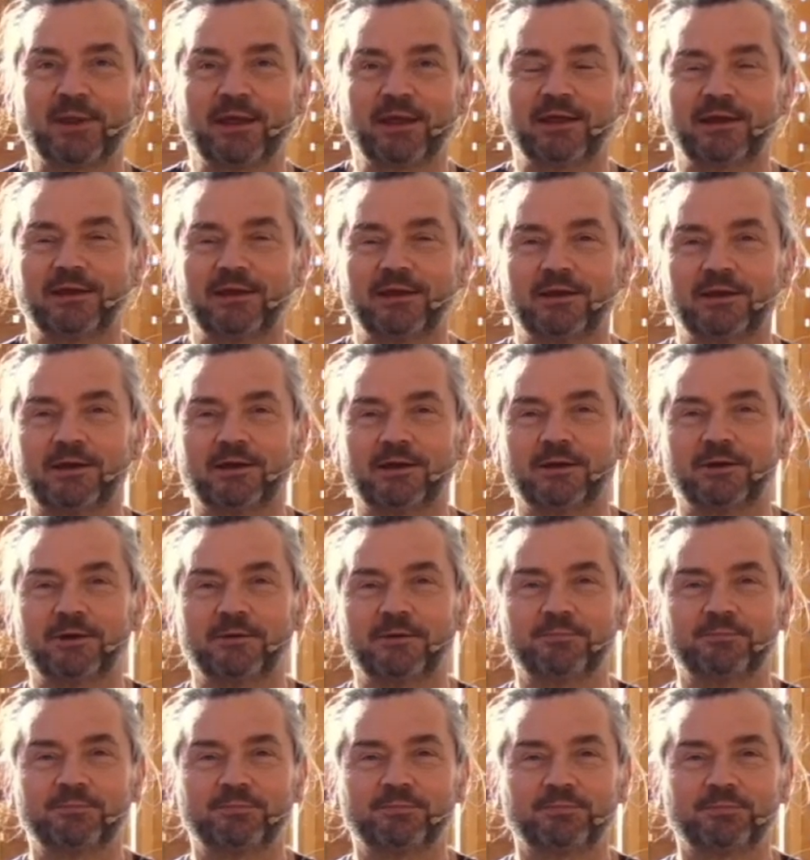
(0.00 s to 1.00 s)
And
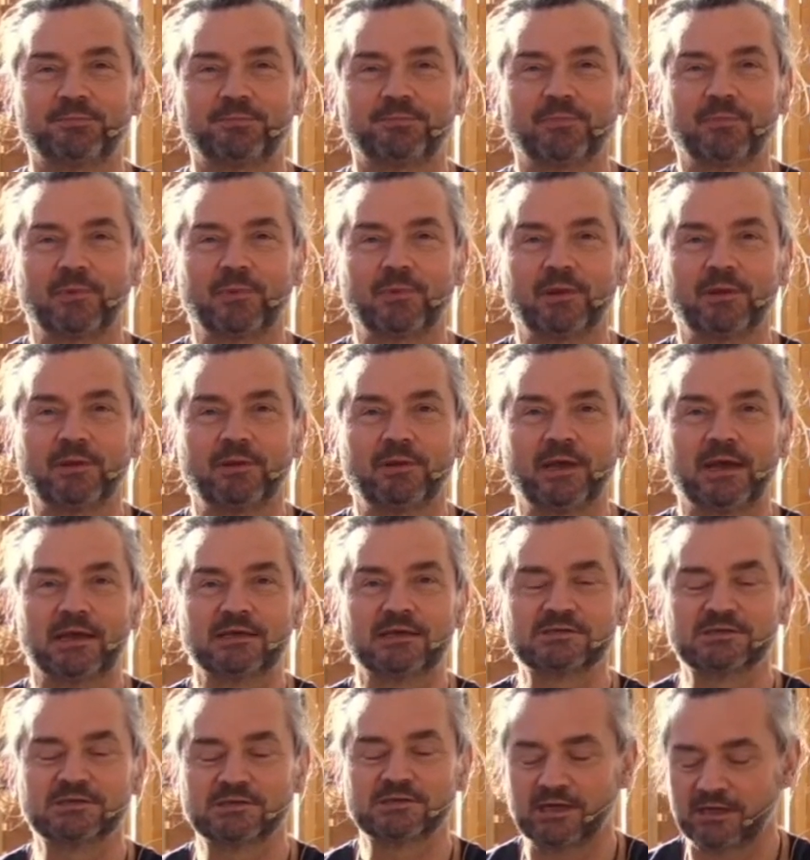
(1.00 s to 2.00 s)
um,
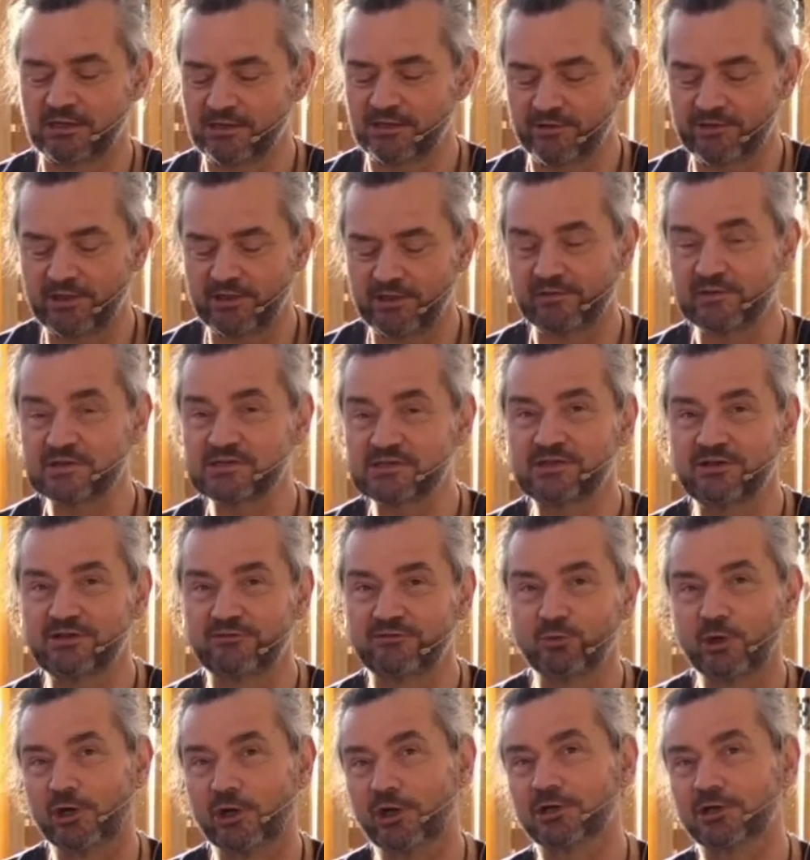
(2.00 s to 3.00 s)
yes, I, I think this
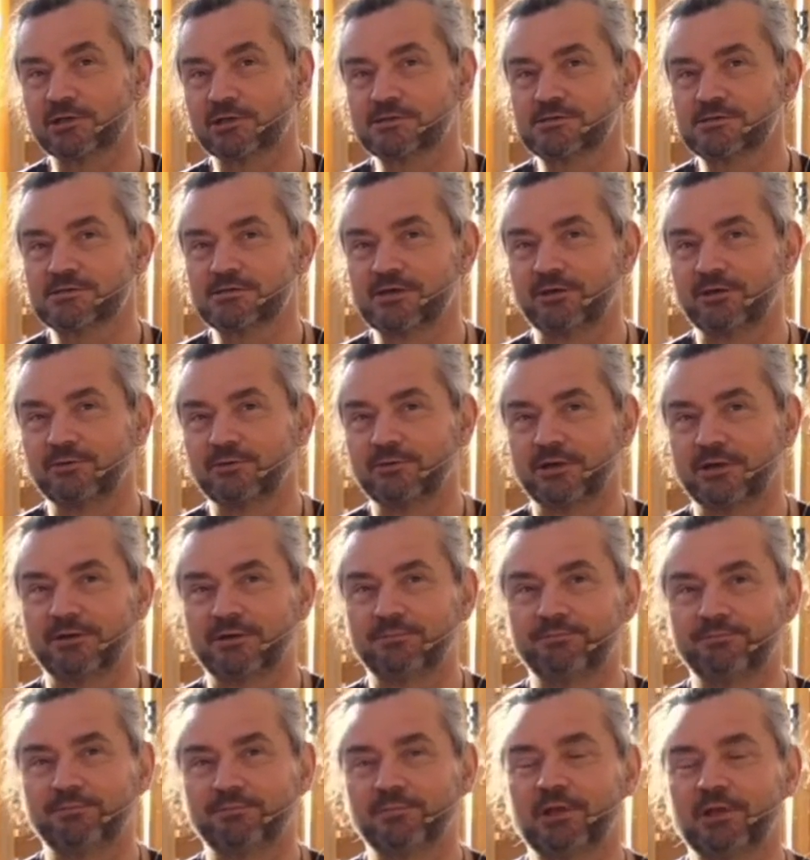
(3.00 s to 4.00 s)
stuff works. So
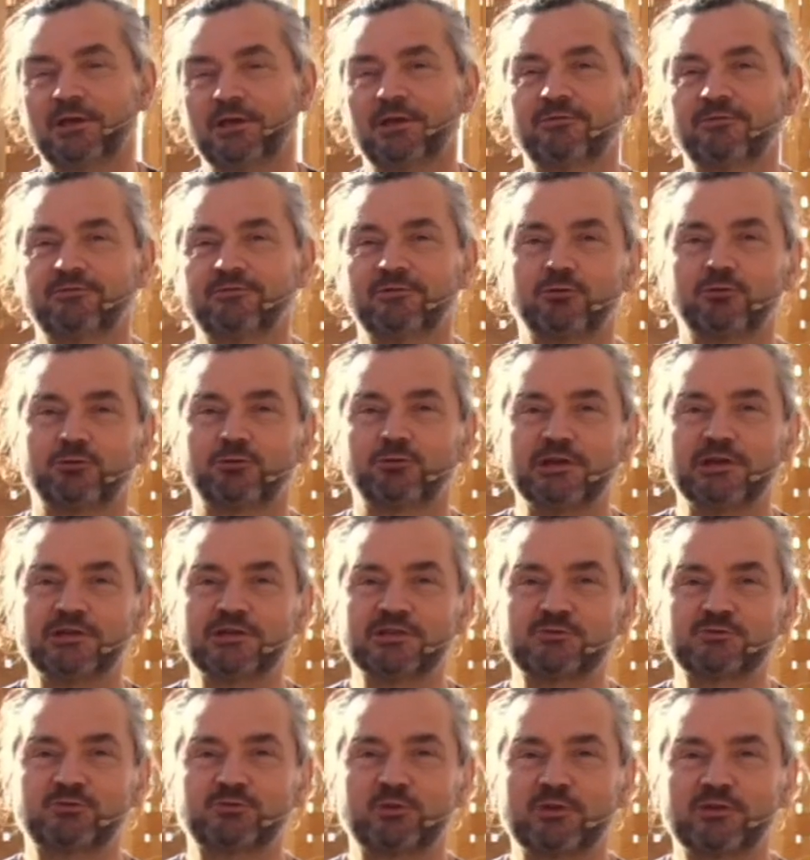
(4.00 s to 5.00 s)
um, feel
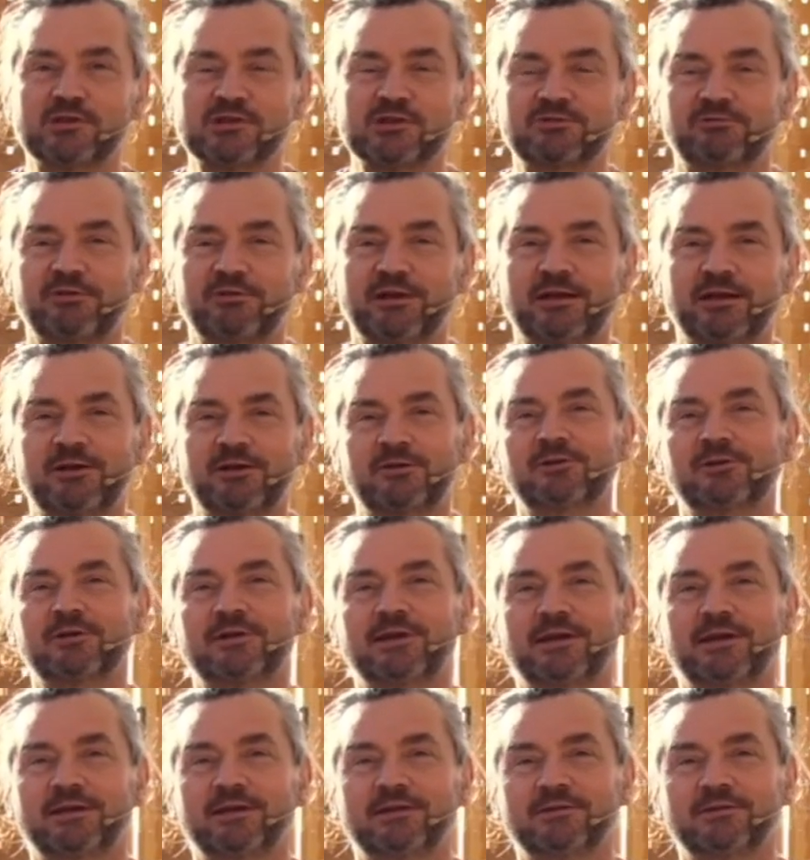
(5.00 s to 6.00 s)
free to spread this around.
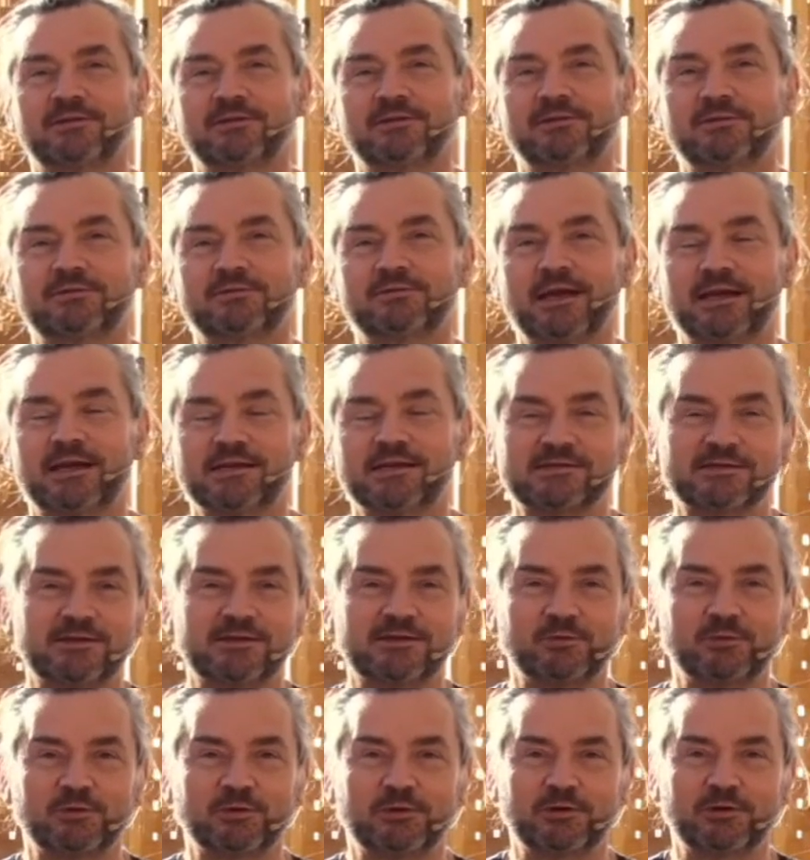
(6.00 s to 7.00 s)
And
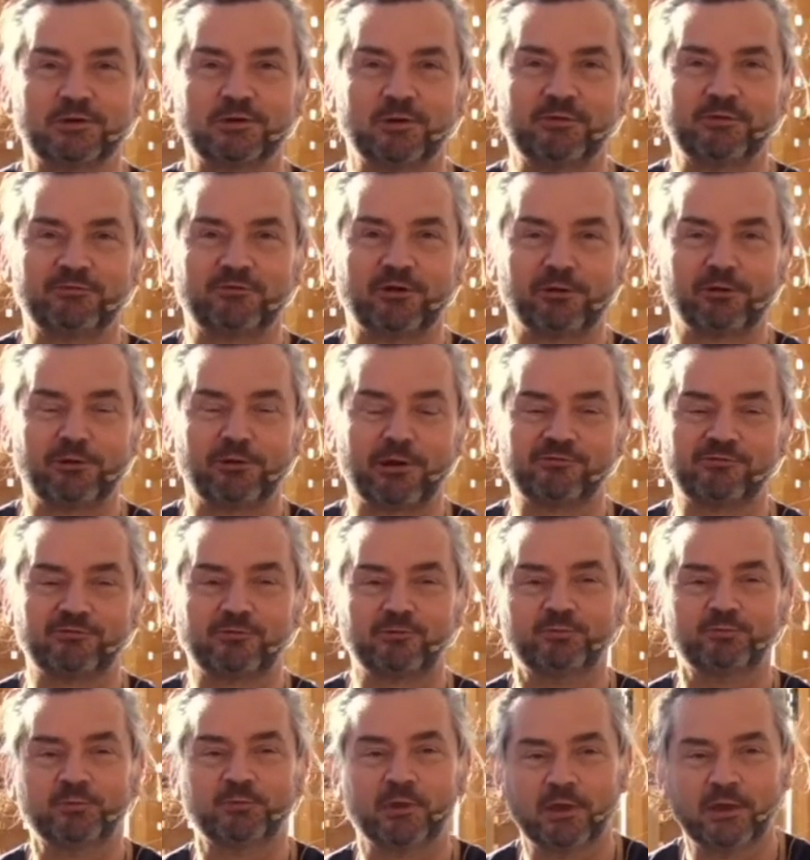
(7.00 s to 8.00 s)
yes, I'll, I'll be very
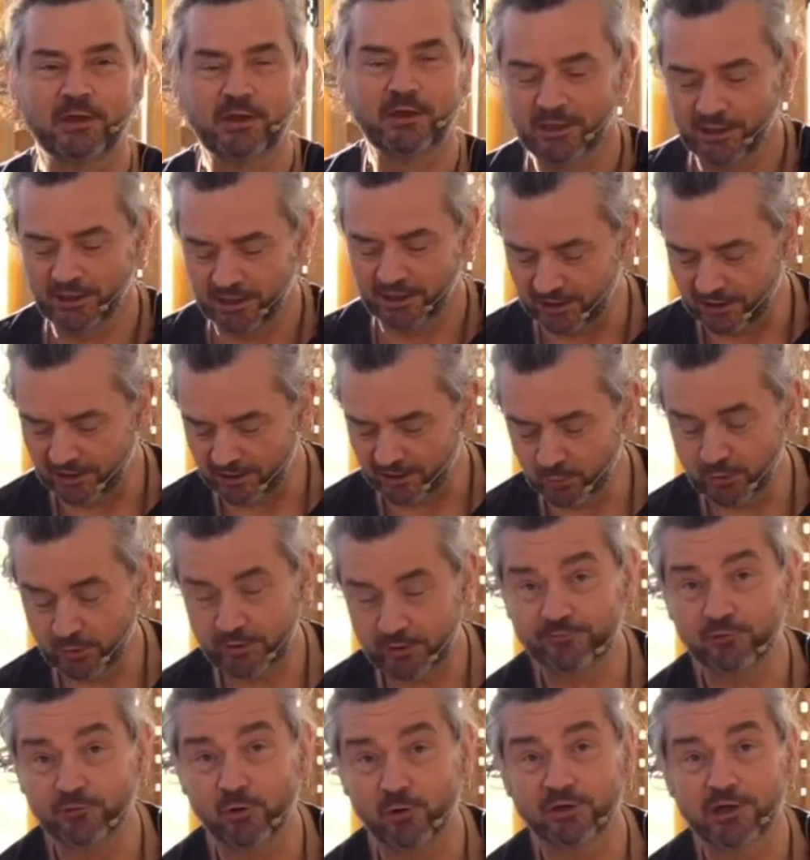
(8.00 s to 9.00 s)
grateful. Uh,
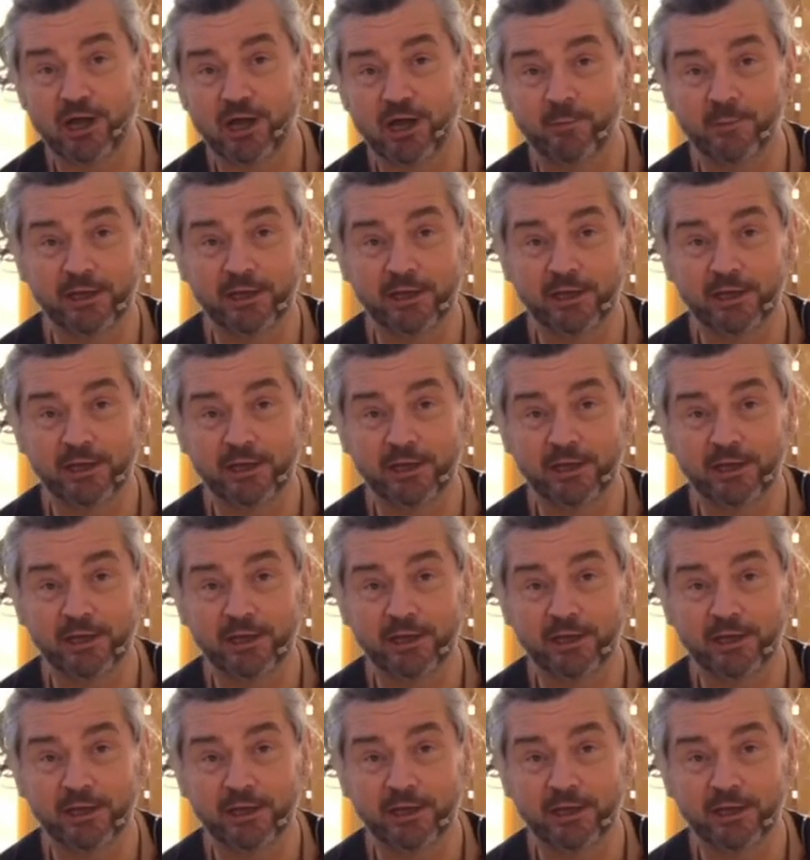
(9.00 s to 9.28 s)
what I've got